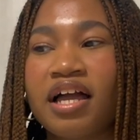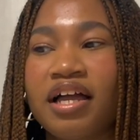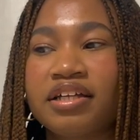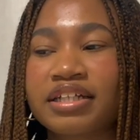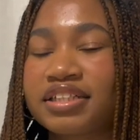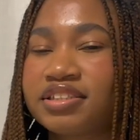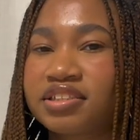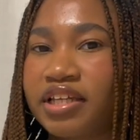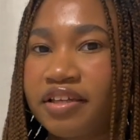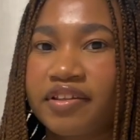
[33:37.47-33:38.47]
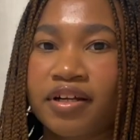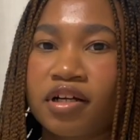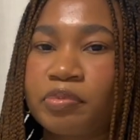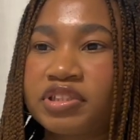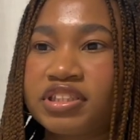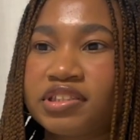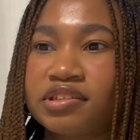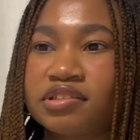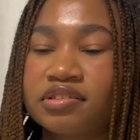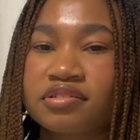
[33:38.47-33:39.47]
and I stayed there up
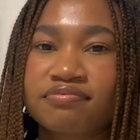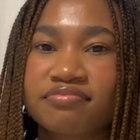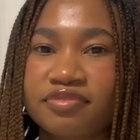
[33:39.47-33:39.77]
until